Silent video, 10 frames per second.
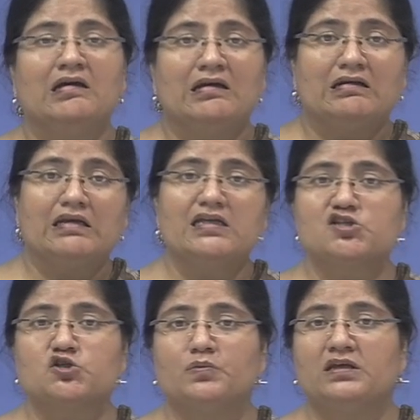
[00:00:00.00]
needs
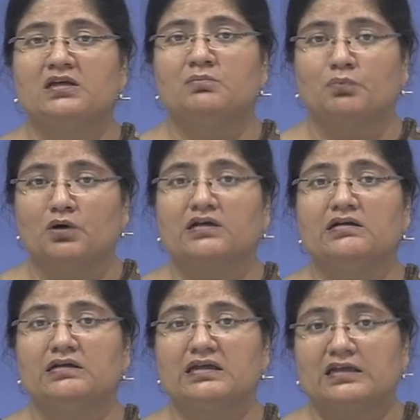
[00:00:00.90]
to be
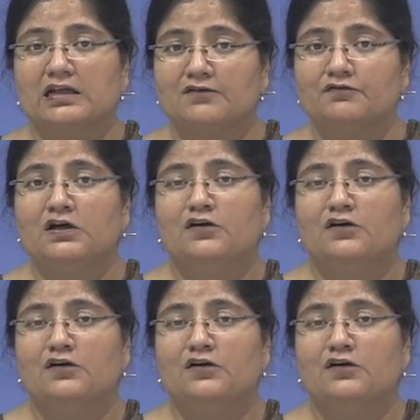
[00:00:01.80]
important enough